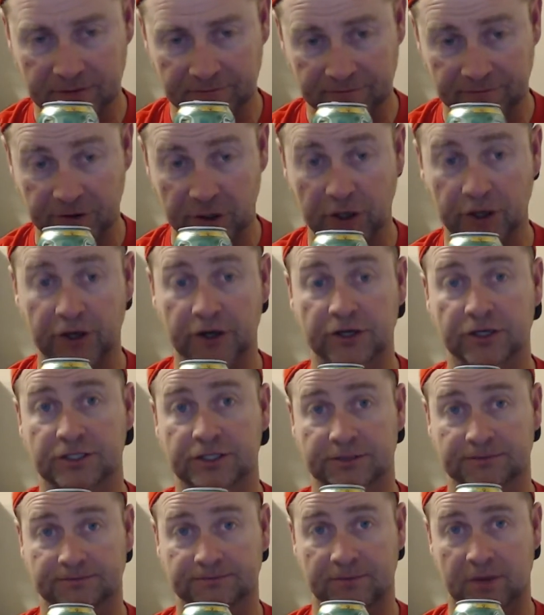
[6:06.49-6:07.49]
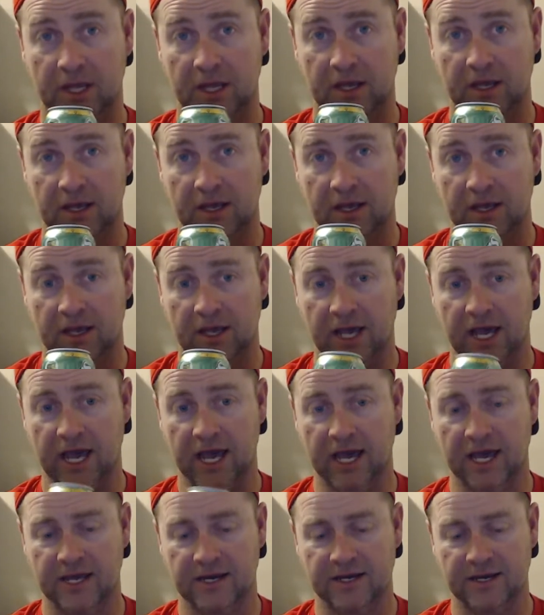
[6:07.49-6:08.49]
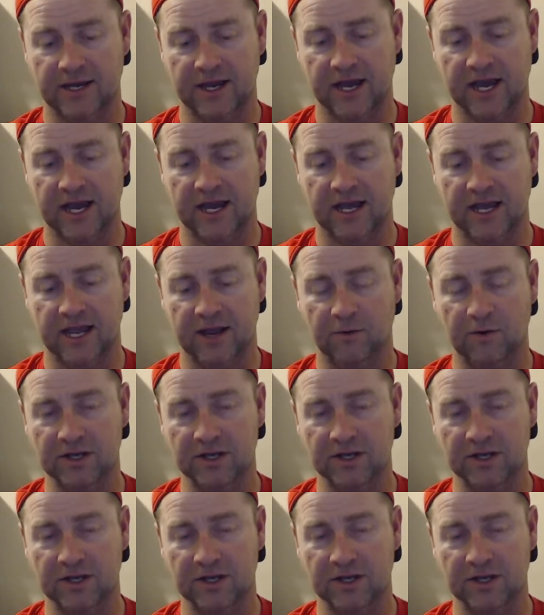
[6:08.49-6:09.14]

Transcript: Burners, and it